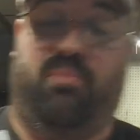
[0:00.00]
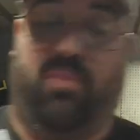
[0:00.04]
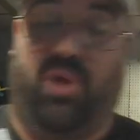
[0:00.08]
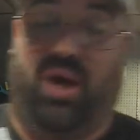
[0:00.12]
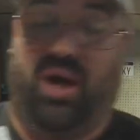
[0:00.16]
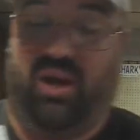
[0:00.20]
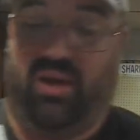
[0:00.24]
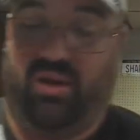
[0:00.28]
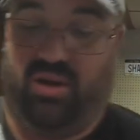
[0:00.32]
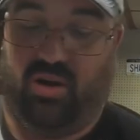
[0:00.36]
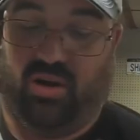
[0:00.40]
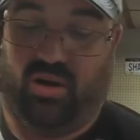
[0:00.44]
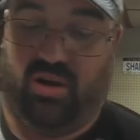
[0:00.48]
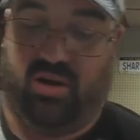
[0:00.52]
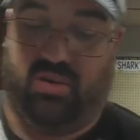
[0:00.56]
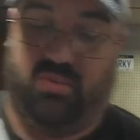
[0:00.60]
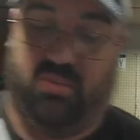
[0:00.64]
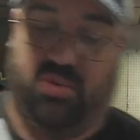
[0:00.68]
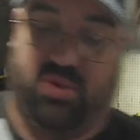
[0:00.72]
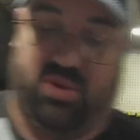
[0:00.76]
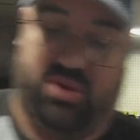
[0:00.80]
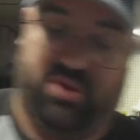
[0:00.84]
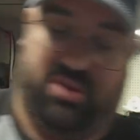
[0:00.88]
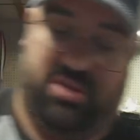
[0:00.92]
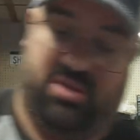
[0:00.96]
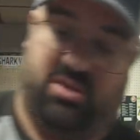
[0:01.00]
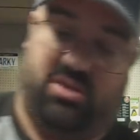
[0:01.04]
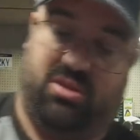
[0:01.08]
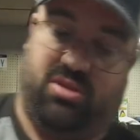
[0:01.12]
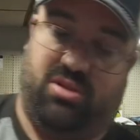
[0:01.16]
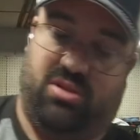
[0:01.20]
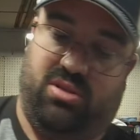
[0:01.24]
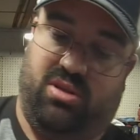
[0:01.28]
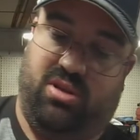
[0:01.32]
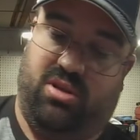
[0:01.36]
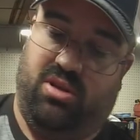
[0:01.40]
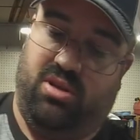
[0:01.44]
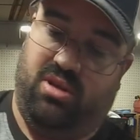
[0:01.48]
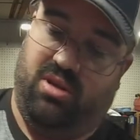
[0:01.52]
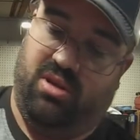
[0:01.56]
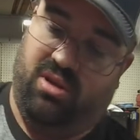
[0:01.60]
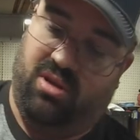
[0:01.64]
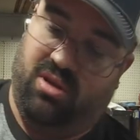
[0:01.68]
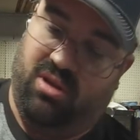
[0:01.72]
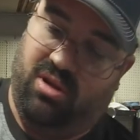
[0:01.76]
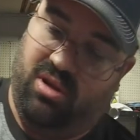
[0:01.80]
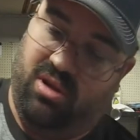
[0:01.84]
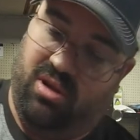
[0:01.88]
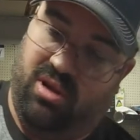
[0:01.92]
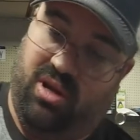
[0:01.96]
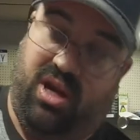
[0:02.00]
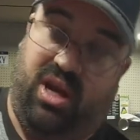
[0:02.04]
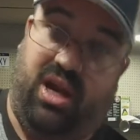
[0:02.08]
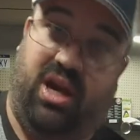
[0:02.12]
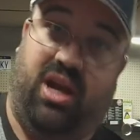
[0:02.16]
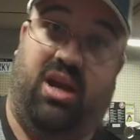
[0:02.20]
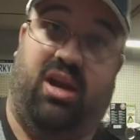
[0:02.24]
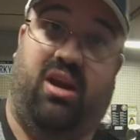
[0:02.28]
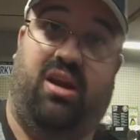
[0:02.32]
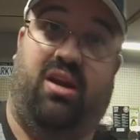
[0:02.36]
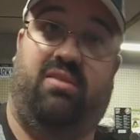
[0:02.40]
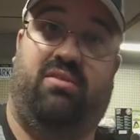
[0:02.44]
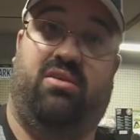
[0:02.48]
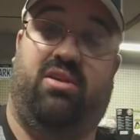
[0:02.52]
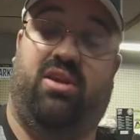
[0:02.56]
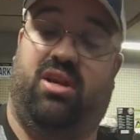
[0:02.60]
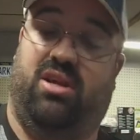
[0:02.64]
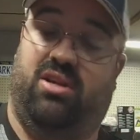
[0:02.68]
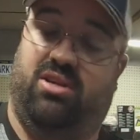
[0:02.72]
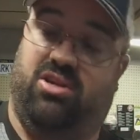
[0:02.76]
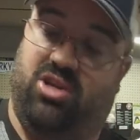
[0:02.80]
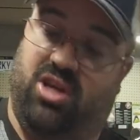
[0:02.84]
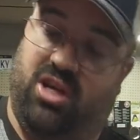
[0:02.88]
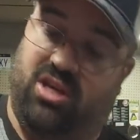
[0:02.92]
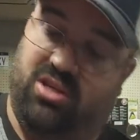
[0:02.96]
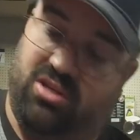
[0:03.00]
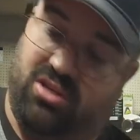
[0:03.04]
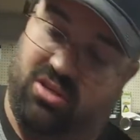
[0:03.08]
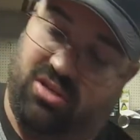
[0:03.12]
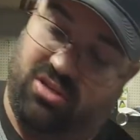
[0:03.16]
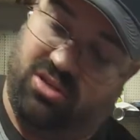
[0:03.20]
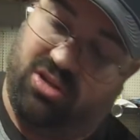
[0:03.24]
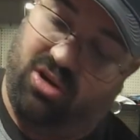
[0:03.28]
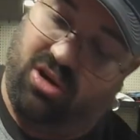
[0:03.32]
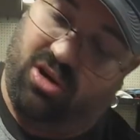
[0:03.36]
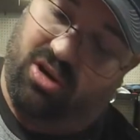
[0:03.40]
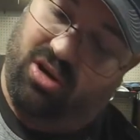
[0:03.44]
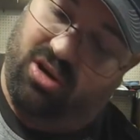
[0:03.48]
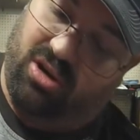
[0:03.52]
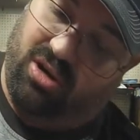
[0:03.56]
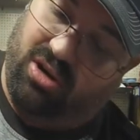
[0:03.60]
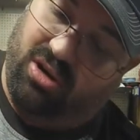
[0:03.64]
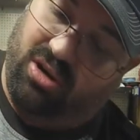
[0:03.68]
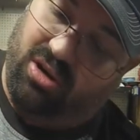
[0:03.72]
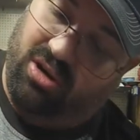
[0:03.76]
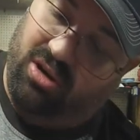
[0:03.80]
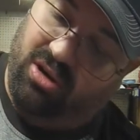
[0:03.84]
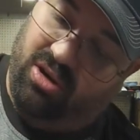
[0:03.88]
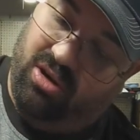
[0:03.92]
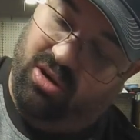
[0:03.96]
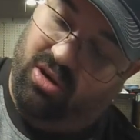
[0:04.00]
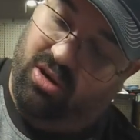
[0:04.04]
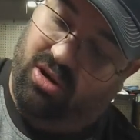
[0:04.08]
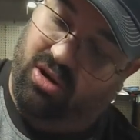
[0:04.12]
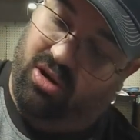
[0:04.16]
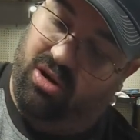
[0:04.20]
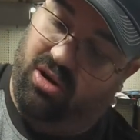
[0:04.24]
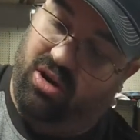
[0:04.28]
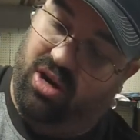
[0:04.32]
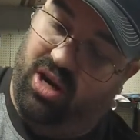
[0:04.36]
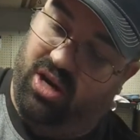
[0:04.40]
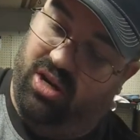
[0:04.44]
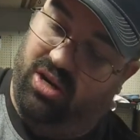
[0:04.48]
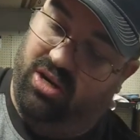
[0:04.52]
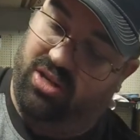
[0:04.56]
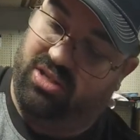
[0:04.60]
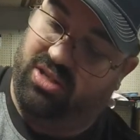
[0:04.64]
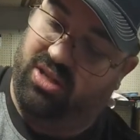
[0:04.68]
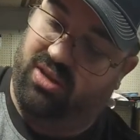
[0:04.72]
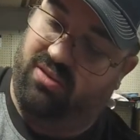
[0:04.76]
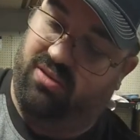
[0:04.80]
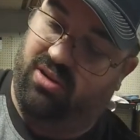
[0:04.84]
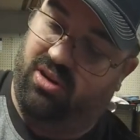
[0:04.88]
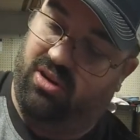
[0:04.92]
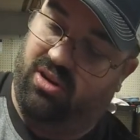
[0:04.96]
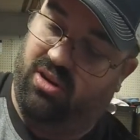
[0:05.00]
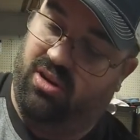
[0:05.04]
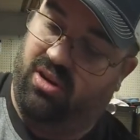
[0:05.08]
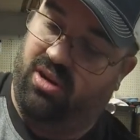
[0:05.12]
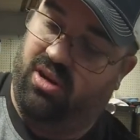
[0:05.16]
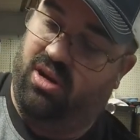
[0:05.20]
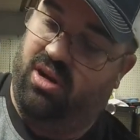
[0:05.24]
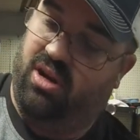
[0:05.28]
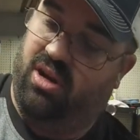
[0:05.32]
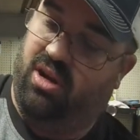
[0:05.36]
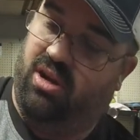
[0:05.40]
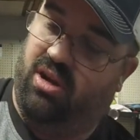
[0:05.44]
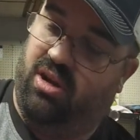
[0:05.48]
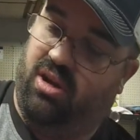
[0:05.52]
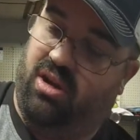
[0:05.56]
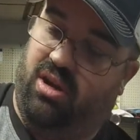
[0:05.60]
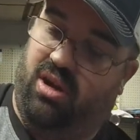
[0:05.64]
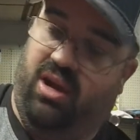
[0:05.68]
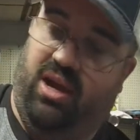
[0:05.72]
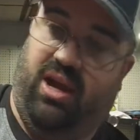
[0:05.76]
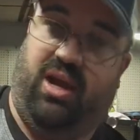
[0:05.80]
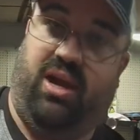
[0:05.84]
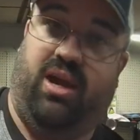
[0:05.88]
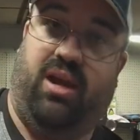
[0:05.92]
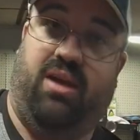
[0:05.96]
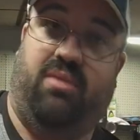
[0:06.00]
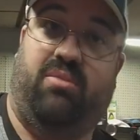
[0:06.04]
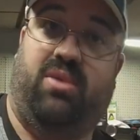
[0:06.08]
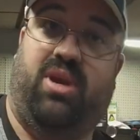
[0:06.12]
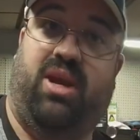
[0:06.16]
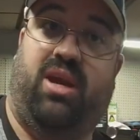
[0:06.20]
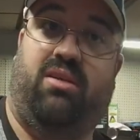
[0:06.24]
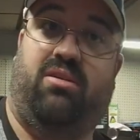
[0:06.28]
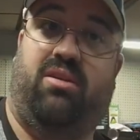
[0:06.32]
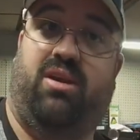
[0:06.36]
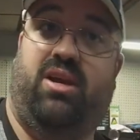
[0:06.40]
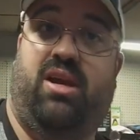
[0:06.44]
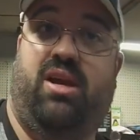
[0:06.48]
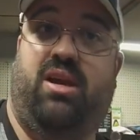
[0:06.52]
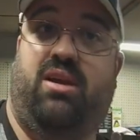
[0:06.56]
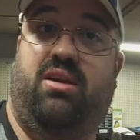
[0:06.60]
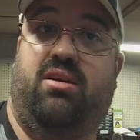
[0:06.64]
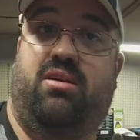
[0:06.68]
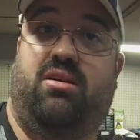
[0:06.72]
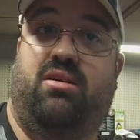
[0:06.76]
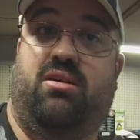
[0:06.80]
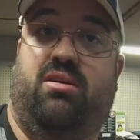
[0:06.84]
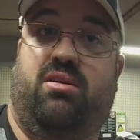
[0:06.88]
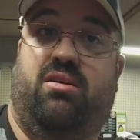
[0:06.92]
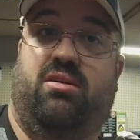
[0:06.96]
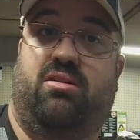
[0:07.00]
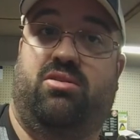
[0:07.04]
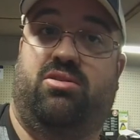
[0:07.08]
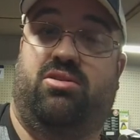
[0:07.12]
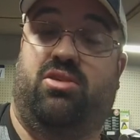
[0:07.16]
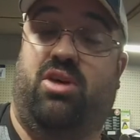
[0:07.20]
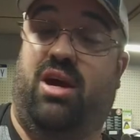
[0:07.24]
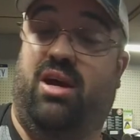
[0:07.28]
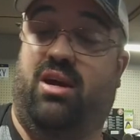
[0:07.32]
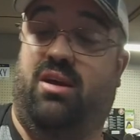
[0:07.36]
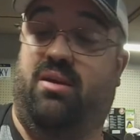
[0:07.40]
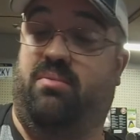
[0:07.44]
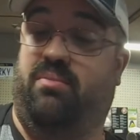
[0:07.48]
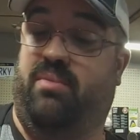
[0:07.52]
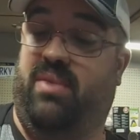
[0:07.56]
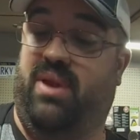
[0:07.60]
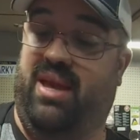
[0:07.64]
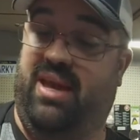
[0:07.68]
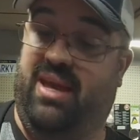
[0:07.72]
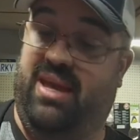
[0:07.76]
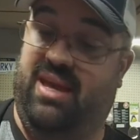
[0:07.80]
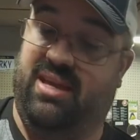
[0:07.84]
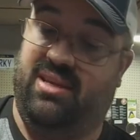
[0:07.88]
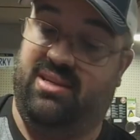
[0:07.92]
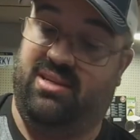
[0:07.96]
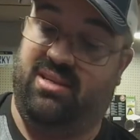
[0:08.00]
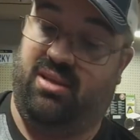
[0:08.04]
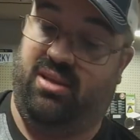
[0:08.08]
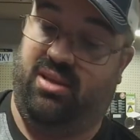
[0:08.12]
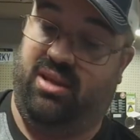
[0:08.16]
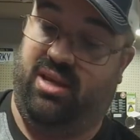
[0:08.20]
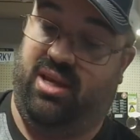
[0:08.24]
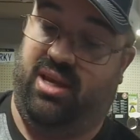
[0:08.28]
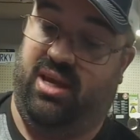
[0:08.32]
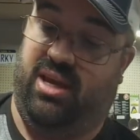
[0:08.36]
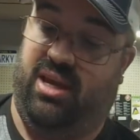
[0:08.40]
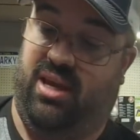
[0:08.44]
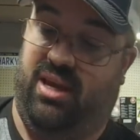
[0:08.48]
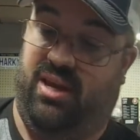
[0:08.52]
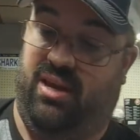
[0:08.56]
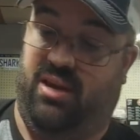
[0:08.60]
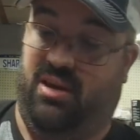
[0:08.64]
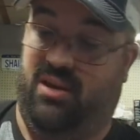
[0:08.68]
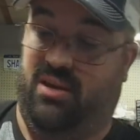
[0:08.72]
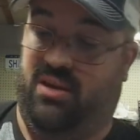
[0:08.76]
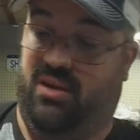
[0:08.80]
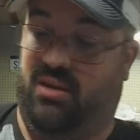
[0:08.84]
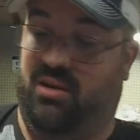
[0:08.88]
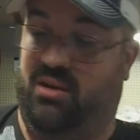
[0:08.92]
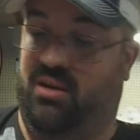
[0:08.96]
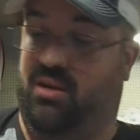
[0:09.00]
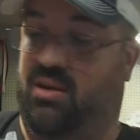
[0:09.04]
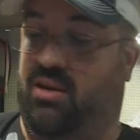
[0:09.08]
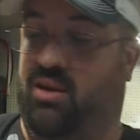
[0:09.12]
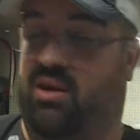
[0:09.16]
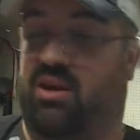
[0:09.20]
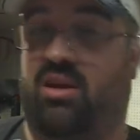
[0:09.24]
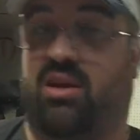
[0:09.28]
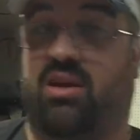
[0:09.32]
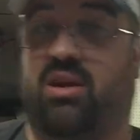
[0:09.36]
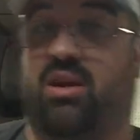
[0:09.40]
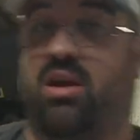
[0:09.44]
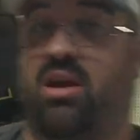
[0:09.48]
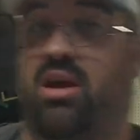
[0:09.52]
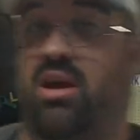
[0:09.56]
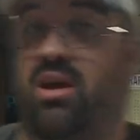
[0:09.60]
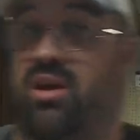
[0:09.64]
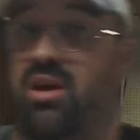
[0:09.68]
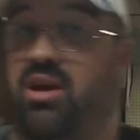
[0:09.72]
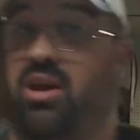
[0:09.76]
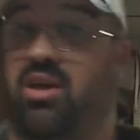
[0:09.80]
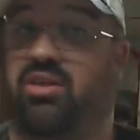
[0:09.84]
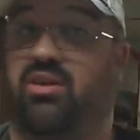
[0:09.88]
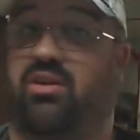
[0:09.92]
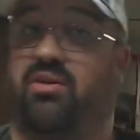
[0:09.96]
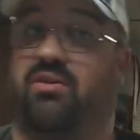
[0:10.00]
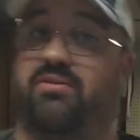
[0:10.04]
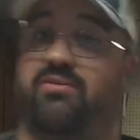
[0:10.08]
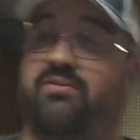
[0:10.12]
my car once, and I did Jessica's car, her Honda Civic, and I'm down to here. So I can easily get another